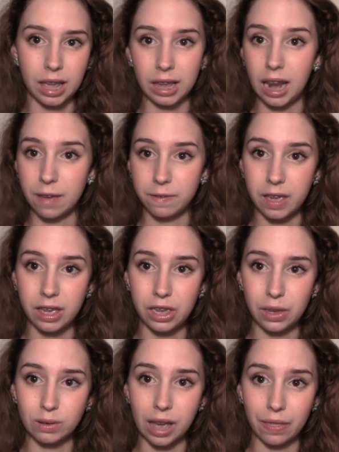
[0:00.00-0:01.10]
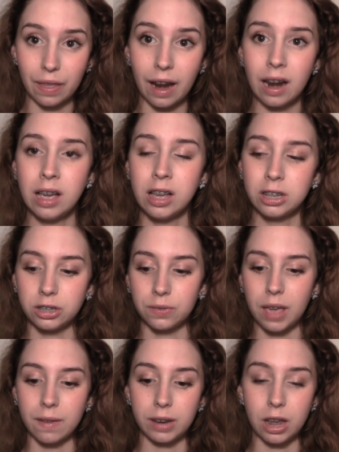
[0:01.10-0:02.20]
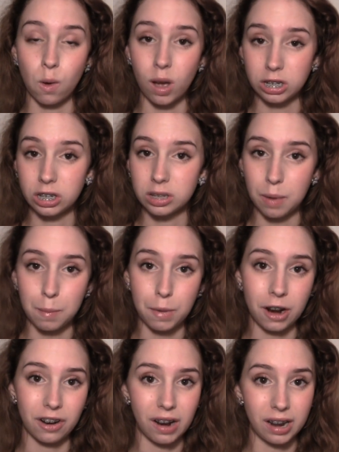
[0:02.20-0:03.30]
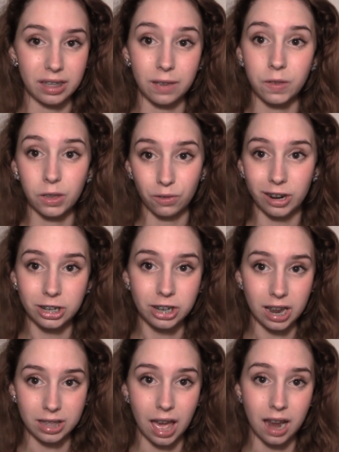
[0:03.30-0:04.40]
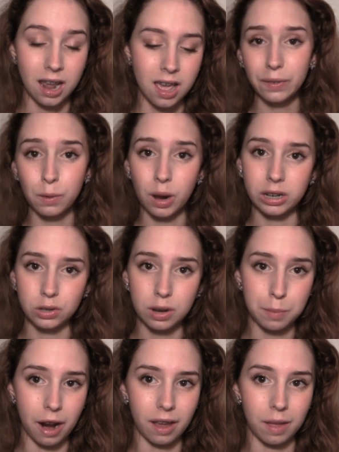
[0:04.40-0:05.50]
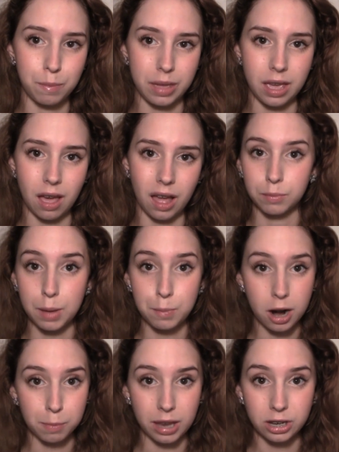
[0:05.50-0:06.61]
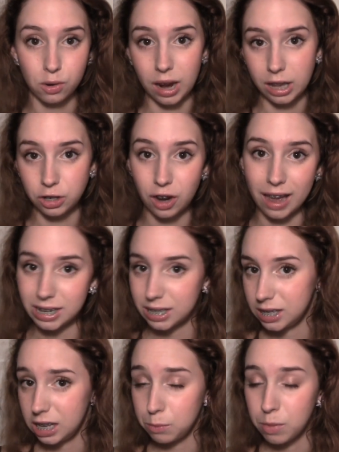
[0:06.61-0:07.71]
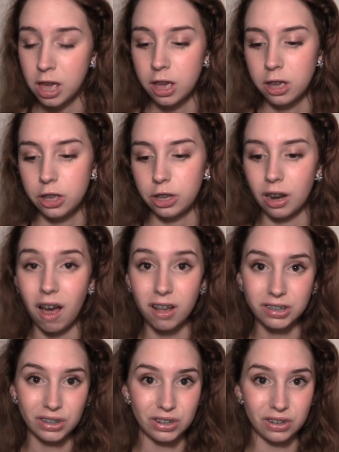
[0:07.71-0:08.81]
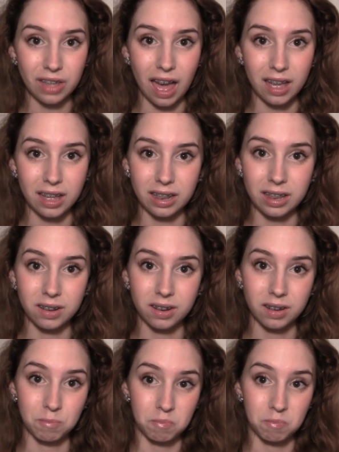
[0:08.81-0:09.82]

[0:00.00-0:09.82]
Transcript: like an FAQ down there. So if you have any questions about Mark or anything, feel free to check that. And if you want to join Mark and be my Mark mentor Adriana's team, you can also do that, and